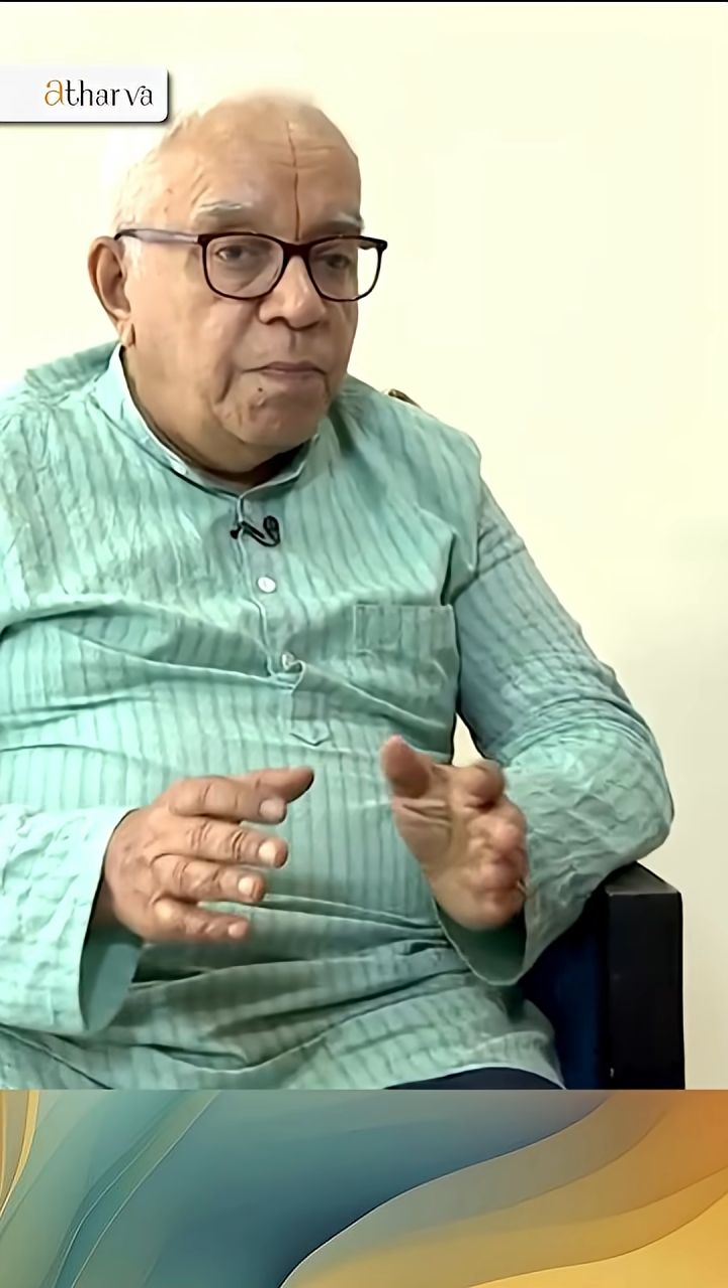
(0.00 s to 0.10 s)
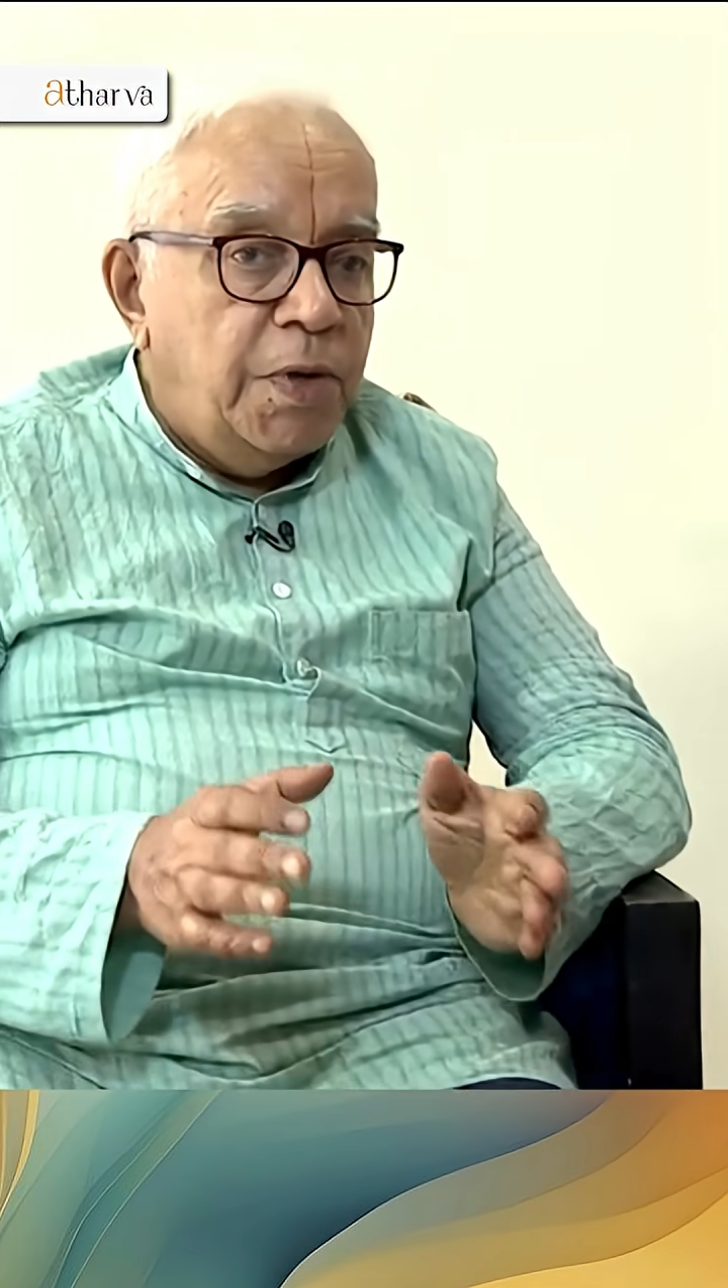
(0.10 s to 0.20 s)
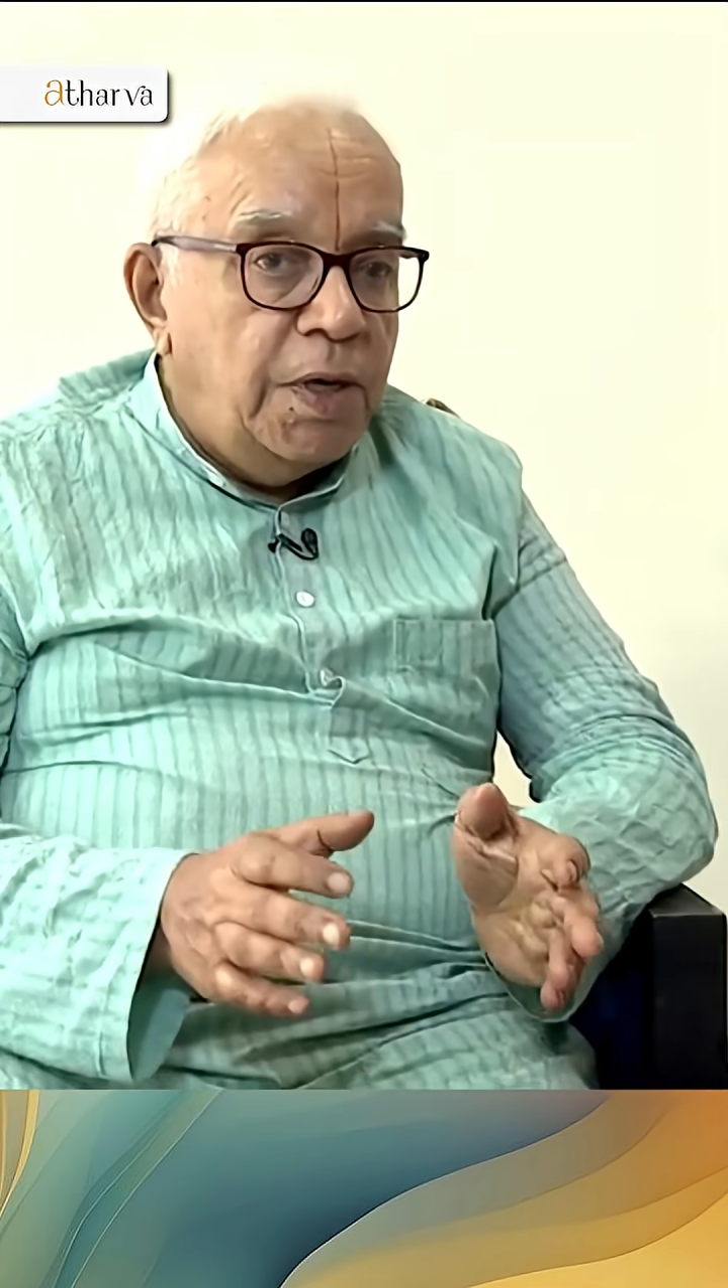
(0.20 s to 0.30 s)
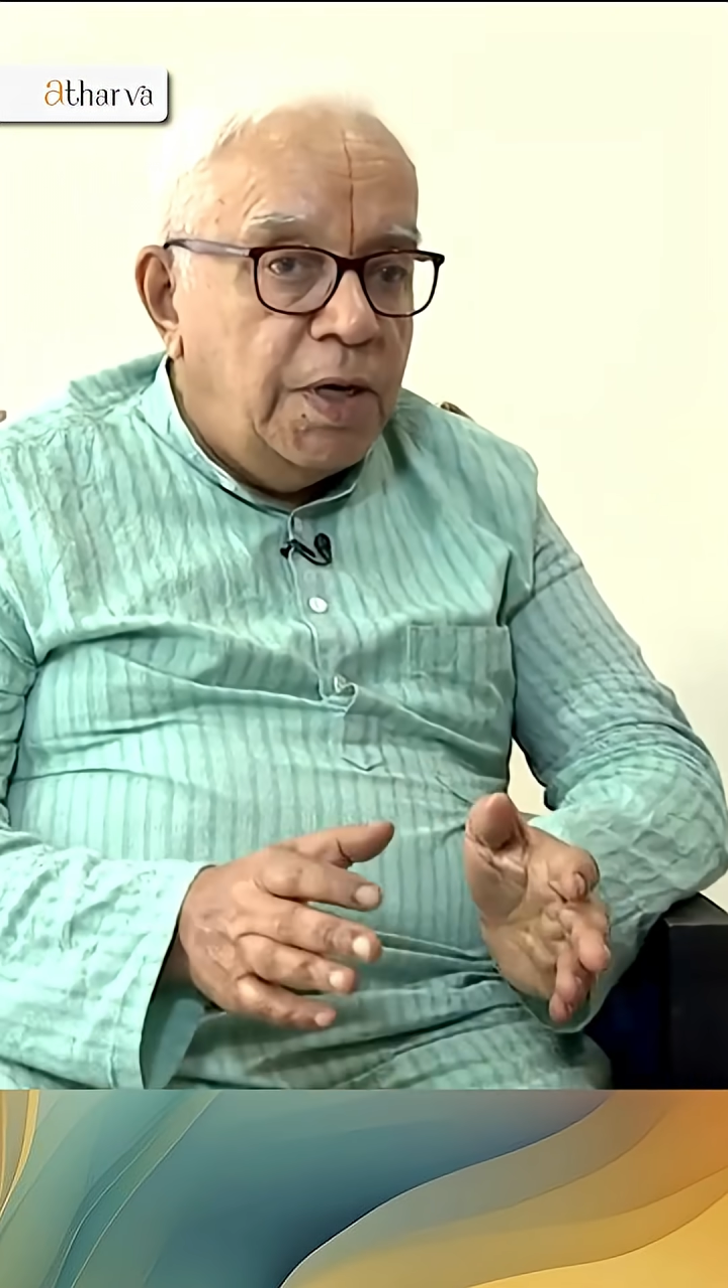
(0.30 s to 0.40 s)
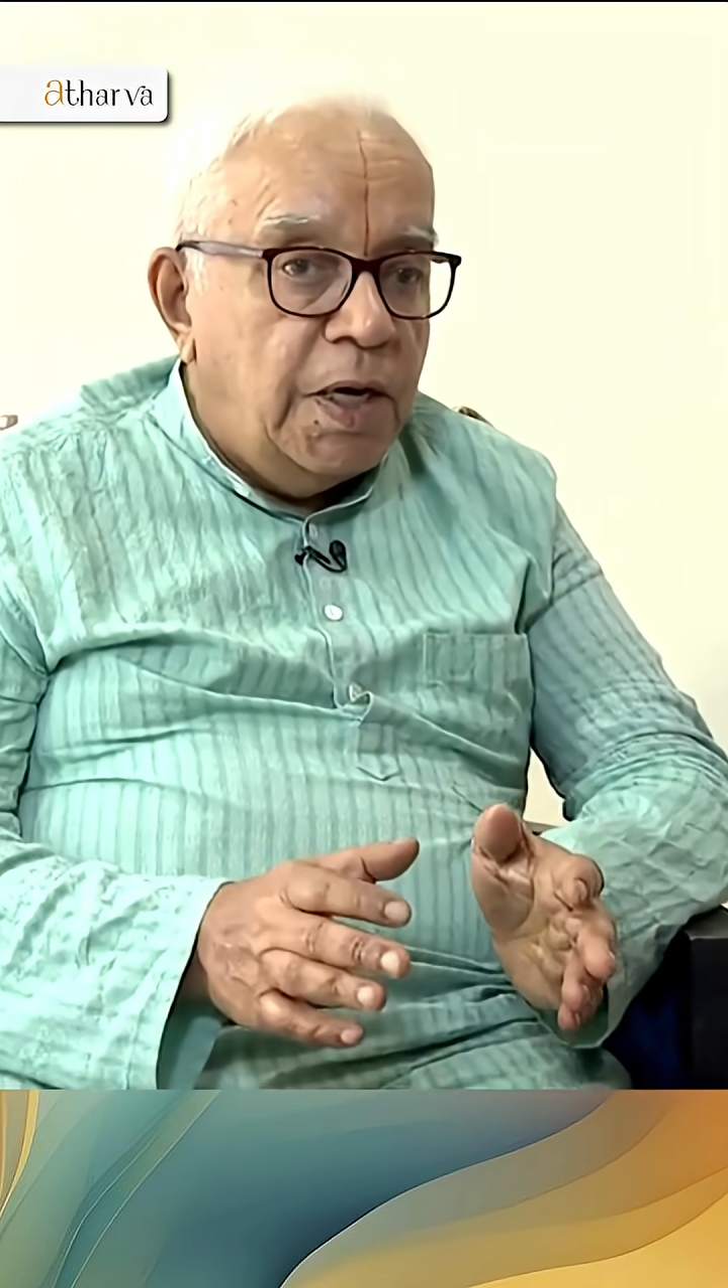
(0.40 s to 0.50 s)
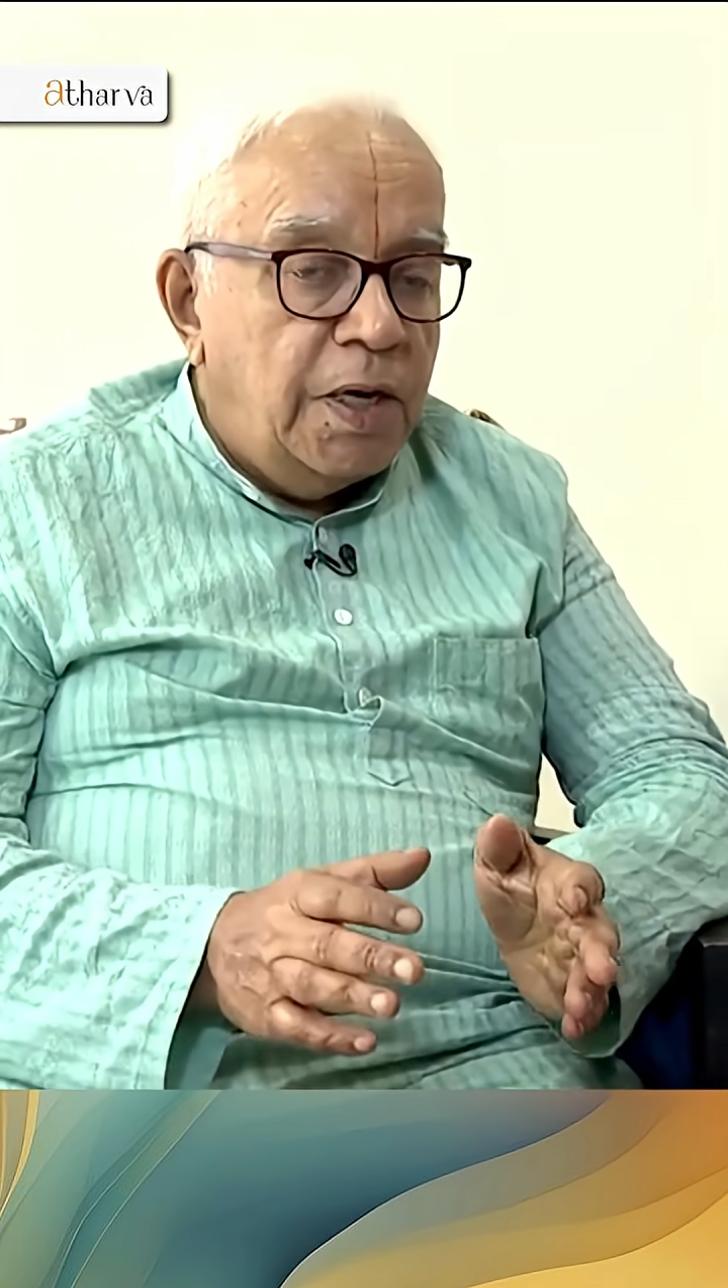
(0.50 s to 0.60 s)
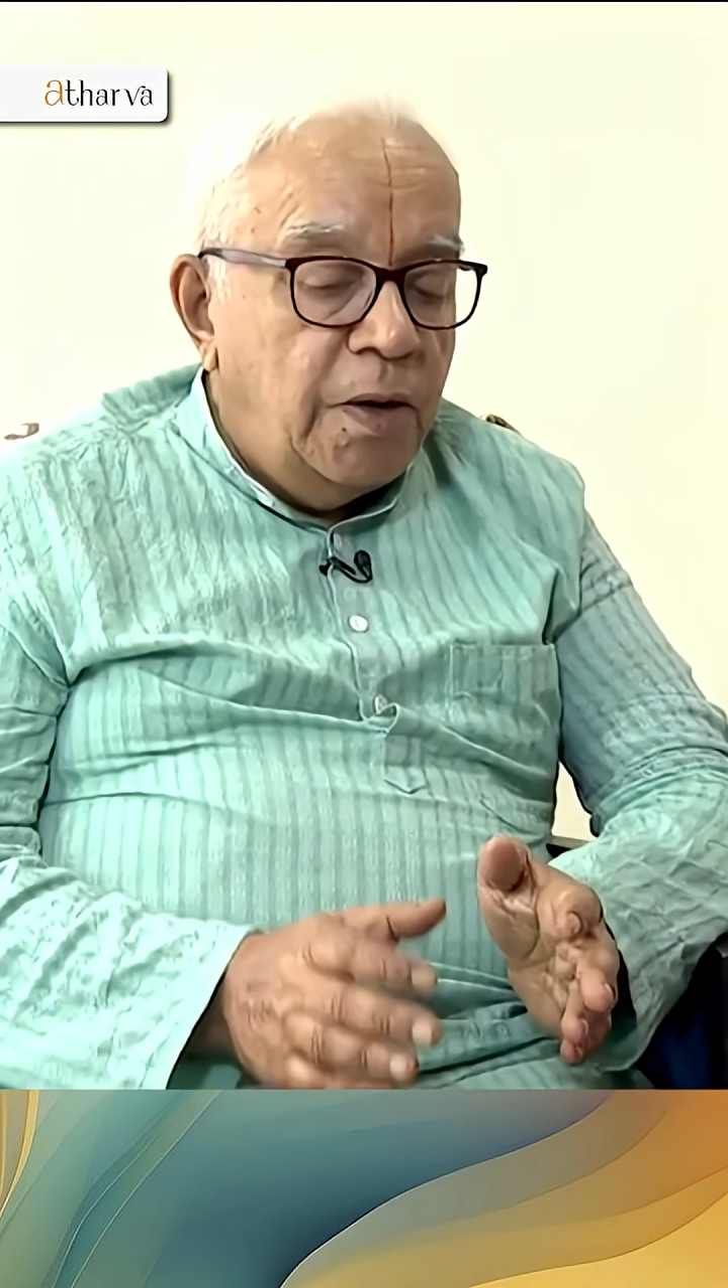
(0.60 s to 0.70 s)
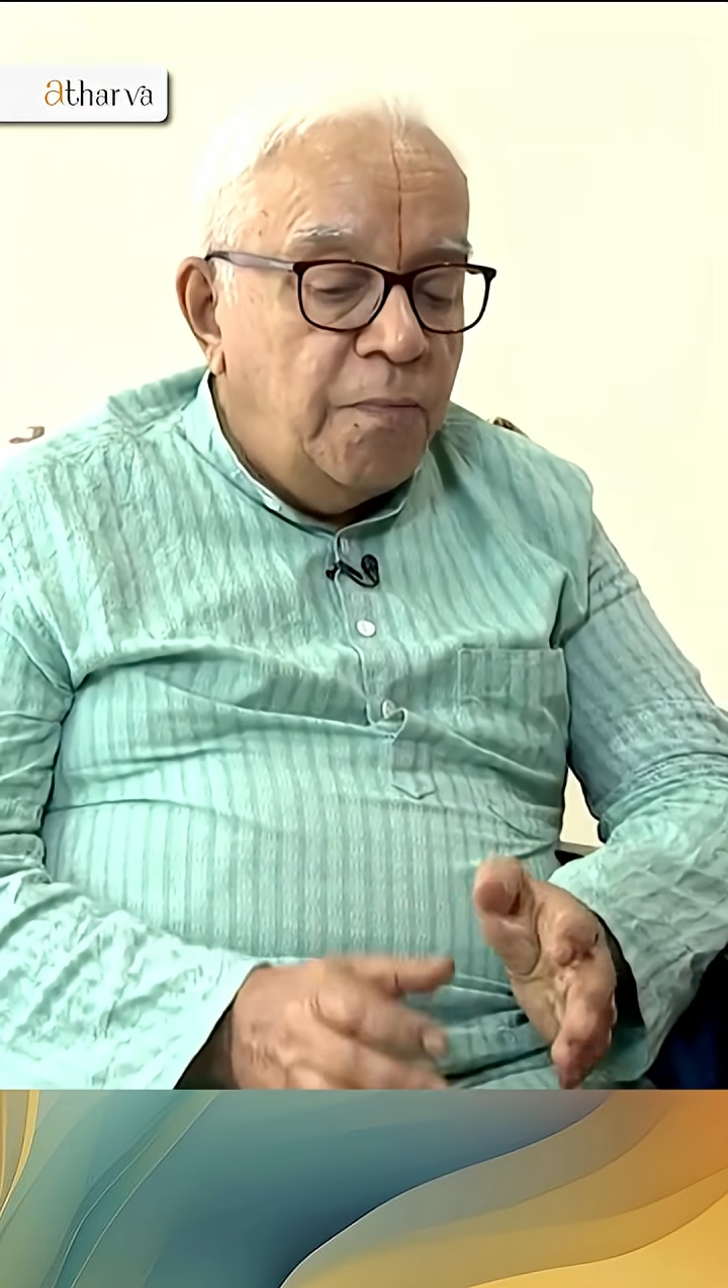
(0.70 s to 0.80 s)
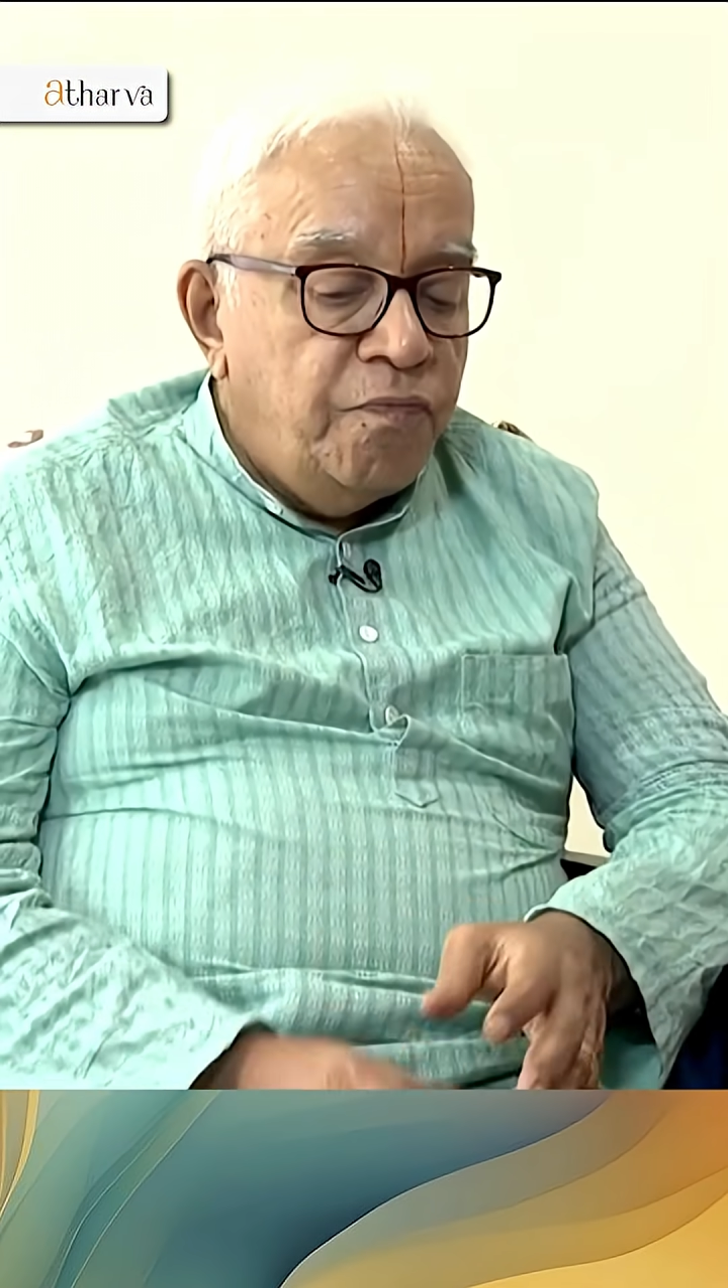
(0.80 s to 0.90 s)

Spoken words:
period